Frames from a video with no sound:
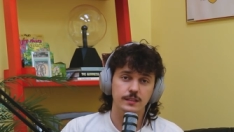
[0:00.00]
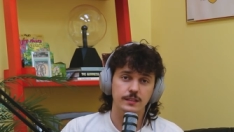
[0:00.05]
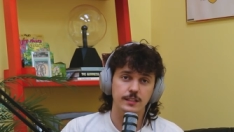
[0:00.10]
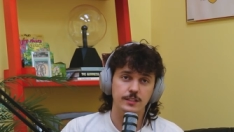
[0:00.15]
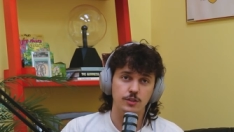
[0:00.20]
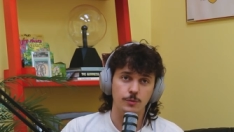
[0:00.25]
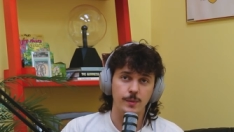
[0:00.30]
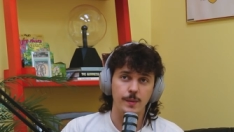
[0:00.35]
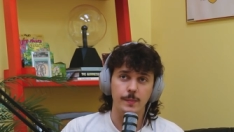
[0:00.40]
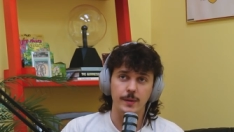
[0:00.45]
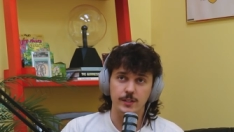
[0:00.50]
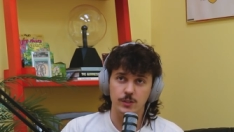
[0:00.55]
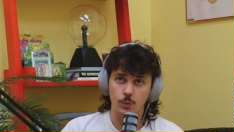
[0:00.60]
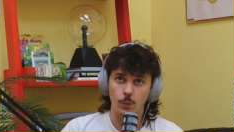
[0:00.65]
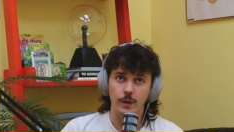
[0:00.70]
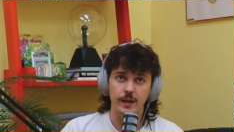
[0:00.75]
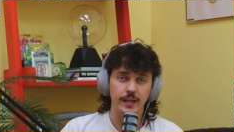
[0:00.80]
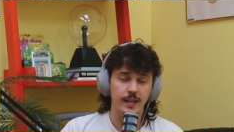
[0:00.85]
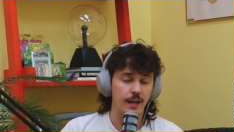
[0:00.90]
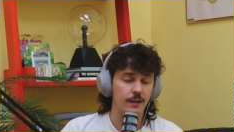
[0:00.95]
This will be my
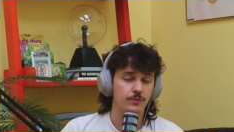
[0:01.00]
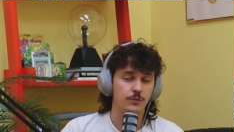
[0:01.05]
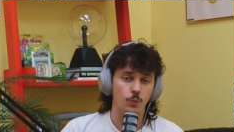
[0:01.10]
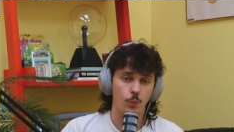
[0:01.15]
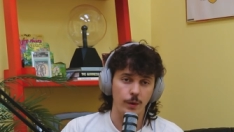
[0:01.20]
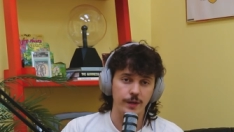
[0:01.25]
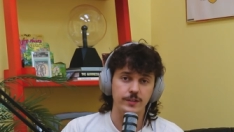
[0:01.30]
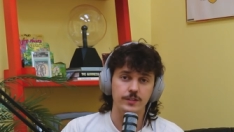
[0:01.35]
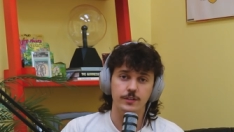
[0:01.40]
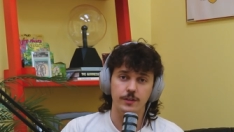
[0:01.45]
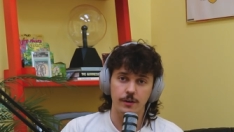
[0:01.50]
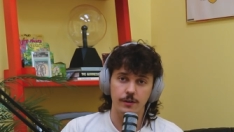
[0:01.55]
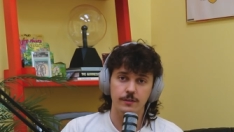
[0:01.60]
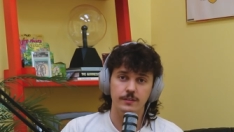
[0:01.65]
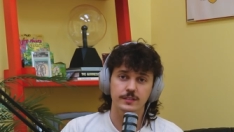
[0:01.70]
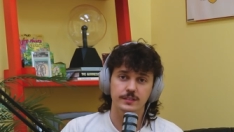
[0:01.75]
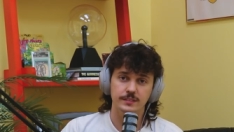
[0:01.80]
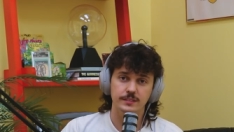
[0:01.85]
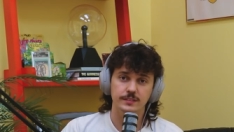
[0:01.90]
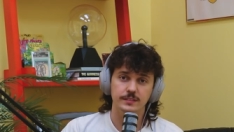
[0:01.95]
28th
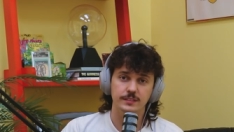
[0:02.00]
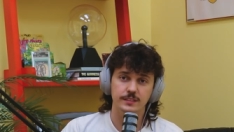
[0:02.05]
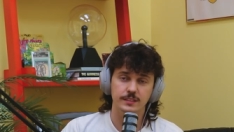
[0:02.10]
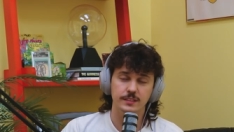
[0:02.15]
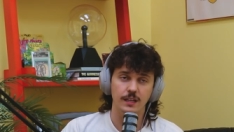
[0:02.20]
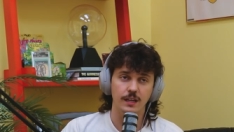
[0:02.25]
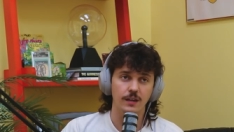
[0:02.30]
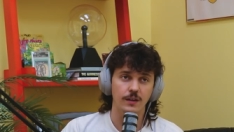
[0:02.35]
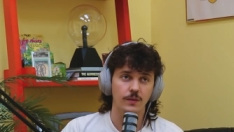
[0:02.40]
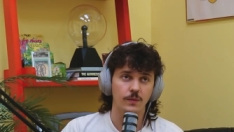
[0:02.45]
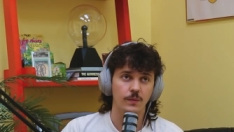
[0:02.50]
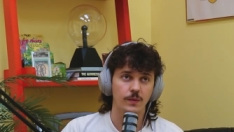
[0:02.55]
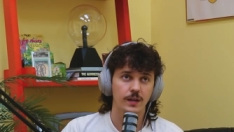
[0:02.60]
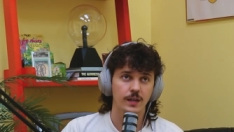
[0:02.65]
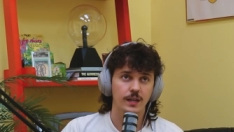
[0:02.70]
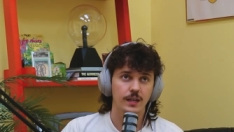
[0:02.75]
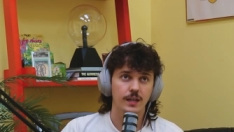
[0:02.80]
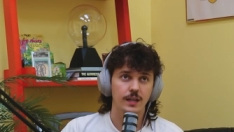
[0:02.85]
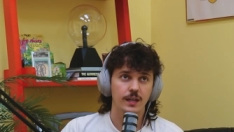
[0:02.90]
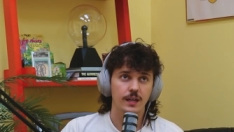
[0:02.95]
winter. So
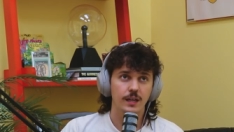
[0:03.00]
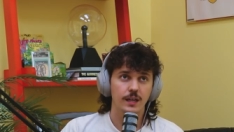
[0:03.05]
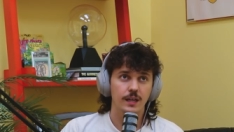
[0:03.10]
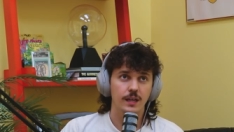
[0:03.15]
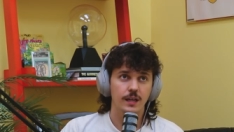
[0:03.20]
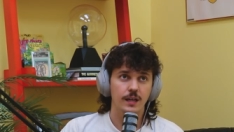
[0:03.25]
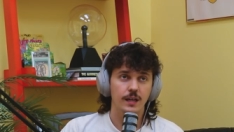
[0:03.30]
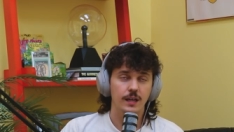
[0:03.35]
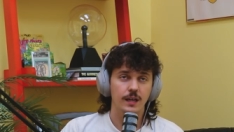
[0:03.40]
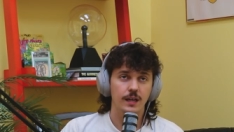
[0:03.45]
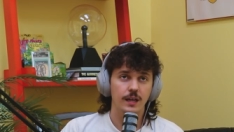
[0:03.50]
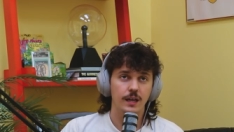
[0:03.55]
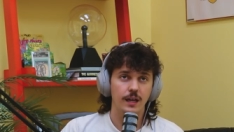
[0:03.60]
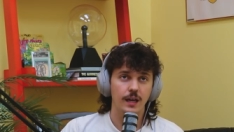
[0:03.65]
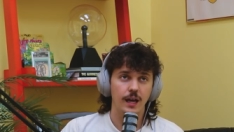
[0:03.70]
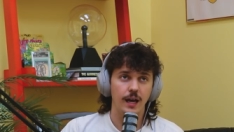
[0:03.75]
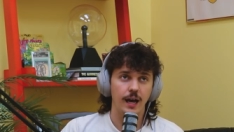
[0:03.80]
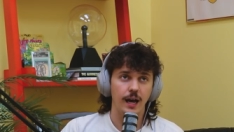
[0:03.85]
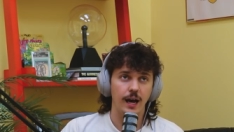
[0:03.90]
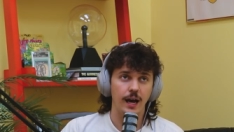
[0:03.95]

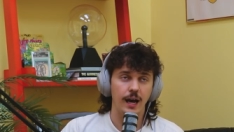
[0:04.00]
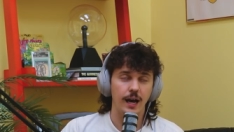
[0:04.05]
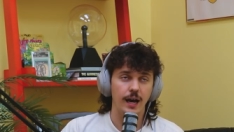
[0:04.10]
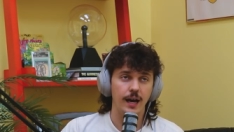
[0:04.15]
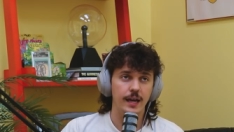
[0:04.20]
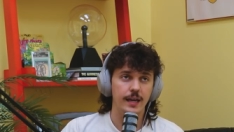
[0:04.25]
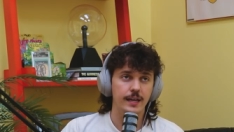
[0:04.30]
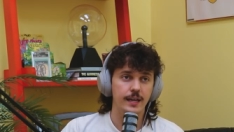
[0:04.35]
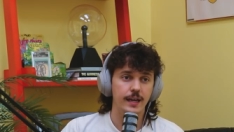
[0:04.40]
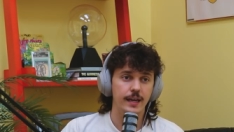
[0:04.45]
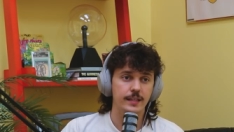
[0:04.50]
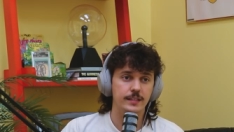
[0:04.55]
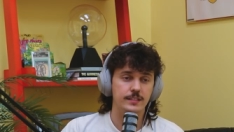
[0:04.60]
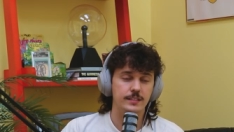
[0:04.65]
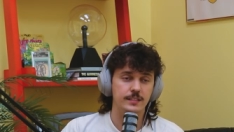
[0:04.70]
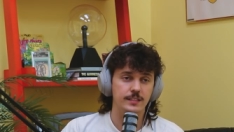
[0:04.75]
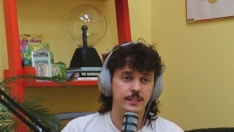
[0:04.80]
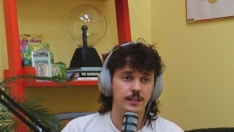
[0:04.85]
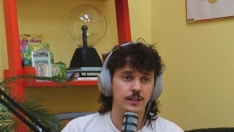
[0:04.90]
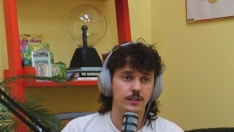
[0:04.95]
it's
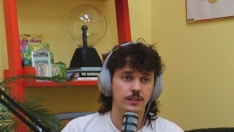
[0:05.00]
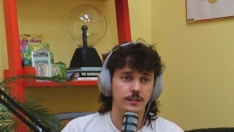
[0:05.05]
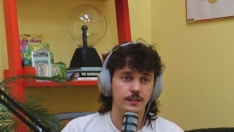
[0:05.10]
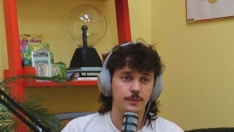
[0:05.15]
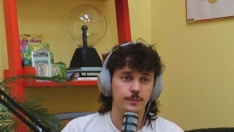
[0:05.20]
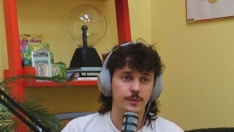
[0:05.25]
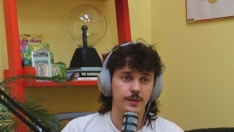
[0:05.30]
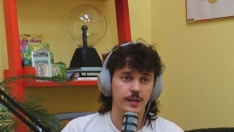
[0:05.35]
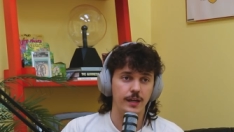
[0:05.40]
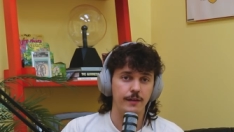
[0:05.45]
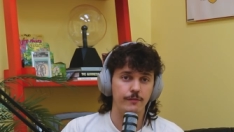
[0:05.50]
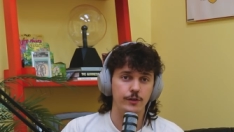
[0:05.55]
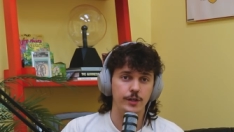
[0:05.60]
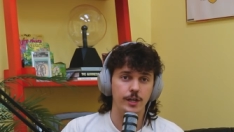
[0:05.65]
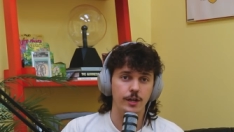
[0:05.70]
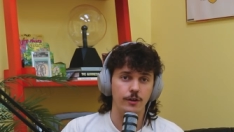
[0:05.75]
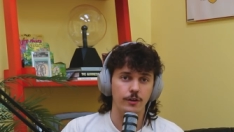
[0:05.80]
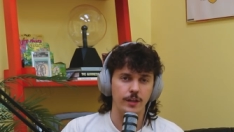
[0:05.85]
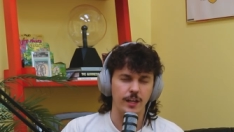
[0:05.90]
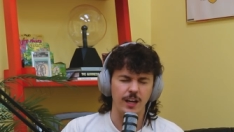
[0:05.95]
still, every
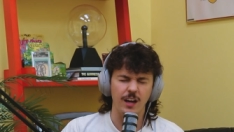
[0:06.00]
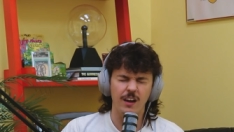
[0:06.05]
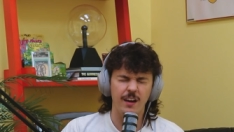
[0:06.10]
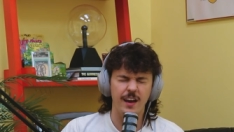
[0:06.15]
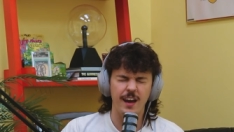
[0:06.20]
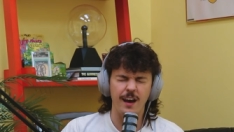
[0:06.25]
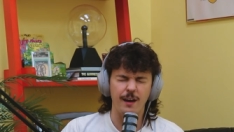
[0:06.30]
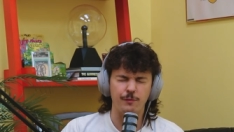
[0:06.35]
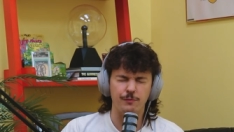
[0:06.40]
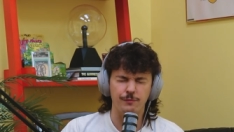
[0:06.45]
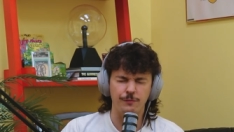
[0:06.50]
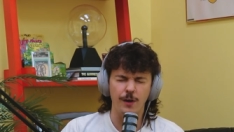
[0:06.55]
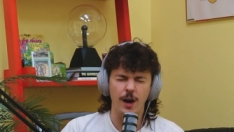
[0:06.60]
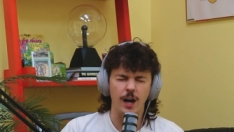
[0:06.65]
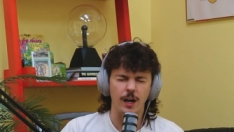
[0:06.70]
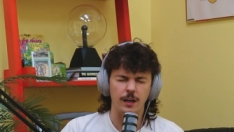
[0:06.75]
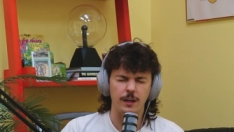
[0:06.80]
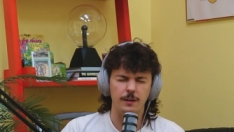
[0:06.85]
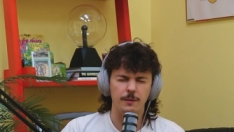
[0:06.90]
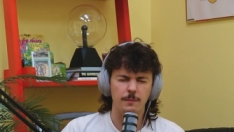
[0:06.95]
year you're like, oh yeah,
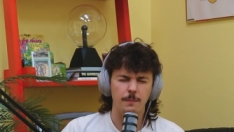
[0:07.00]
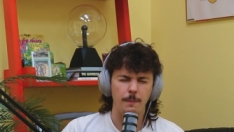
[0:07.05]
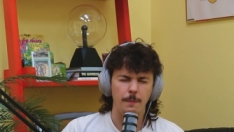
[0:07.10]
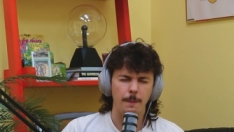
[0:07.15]
fuck.